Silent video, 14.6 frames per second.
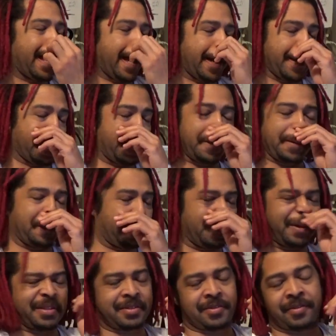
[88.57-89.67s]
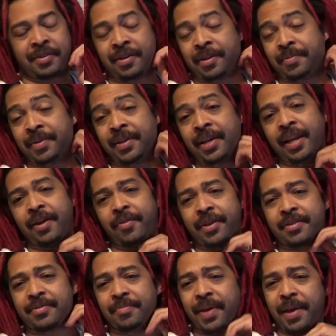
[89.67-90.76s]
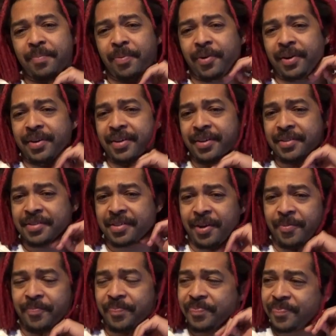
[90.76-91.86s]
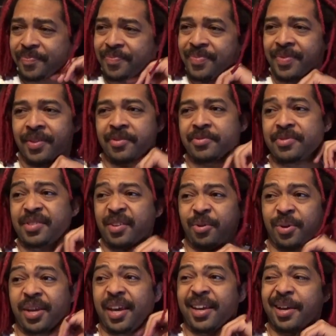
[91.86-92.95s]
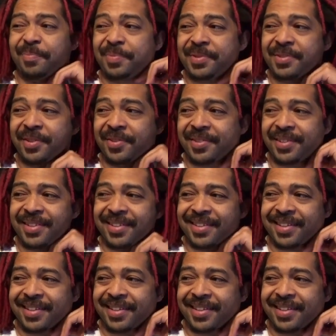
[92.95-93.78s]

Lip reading: I don't know what's going on, but anyways, the main point is this was an okay episode.